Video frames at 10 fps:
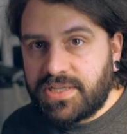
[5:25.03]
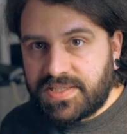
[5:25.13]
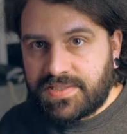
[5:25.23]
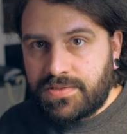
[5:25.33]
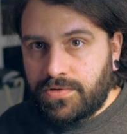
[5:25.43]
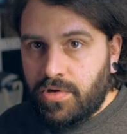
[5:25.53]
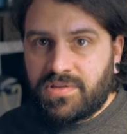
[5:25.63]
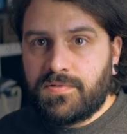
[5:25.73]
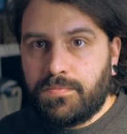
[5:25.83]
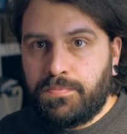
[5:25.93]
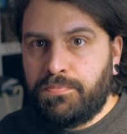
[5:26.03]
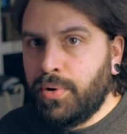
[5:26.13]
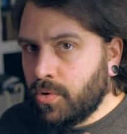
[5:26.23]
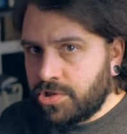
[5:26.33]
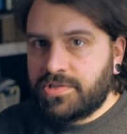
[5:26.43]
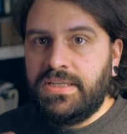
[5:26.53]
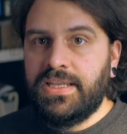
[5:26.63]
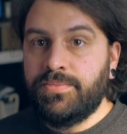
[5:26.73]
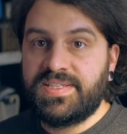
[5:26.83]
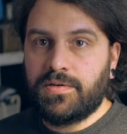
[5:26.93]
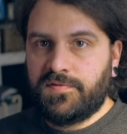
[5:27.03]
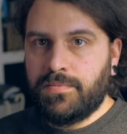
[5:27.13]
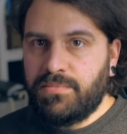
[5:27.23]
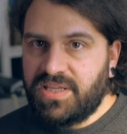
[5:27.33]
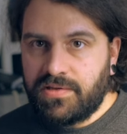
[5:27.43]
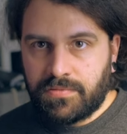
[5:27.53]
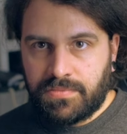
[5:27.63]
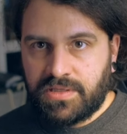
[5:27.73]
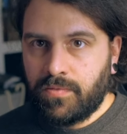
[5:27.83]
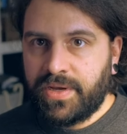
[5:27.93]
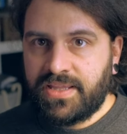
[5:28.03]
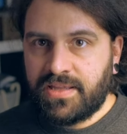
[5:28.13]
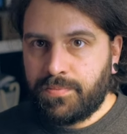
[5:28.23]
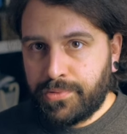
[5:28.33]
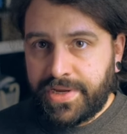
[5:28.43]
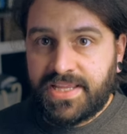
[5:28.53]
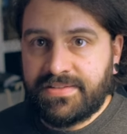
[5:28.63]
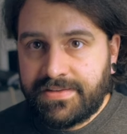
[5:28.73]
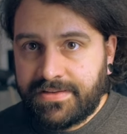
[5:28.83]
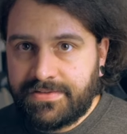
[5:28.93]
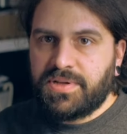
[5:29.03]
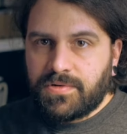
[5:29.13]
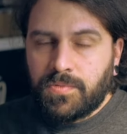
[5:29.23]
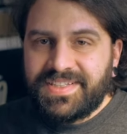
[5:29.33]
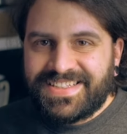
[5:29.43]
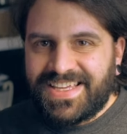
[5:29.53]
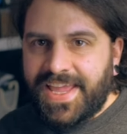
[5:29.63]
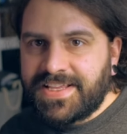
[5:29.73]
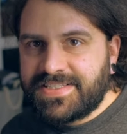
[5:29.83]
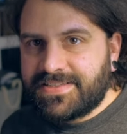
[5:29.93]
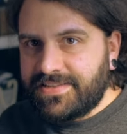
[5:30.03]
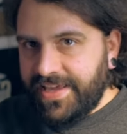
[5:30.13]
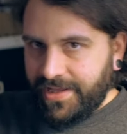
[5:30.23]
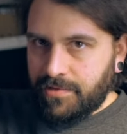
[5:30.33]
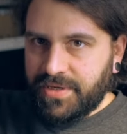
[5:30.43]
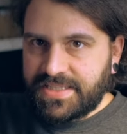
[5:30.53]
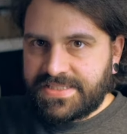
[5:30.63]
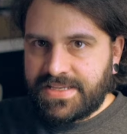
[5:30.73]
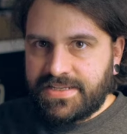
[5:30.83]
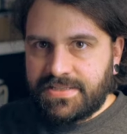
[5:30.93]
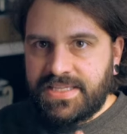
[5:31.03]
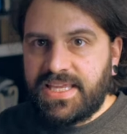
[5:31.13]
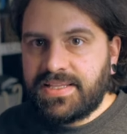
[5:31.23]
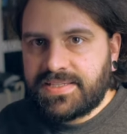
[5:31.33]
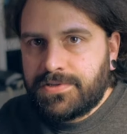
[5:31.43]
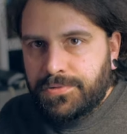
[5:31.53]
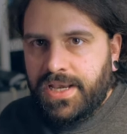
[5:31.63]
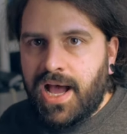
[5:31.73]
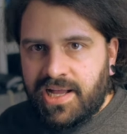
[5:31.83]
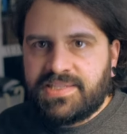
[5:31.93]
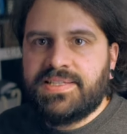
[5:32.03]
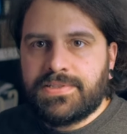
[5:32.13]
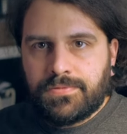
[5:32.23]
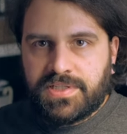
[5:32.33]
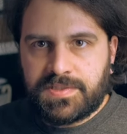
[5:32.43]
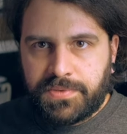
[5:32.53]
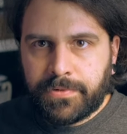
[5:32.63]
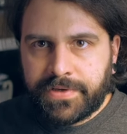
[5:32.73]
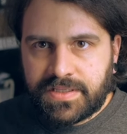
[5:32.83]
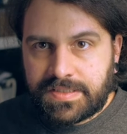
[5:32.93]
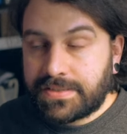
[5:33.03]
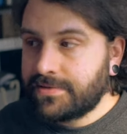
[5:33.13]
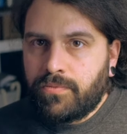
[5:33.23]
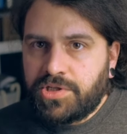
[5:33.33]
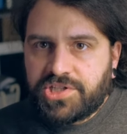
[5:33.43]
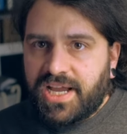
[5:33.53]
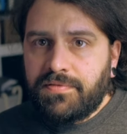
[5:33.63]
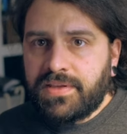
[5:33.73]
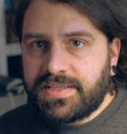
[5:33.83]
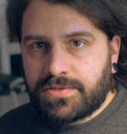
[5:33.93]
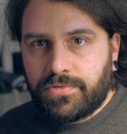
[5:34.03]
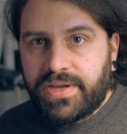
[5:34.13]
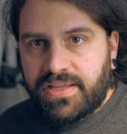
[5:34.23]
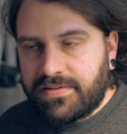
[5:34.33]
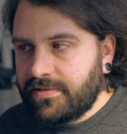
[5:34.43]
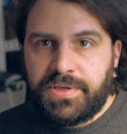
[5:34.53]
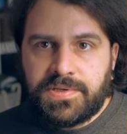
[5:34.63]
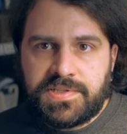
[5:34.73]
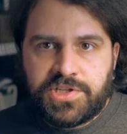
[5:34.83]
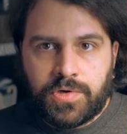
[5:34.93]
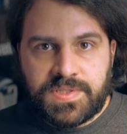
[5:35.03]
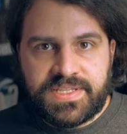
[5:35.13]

does not push the limits of the medium in the way that Braid did, but only takes the elements that it needs to enhance its own experience, which I think is great, because it shows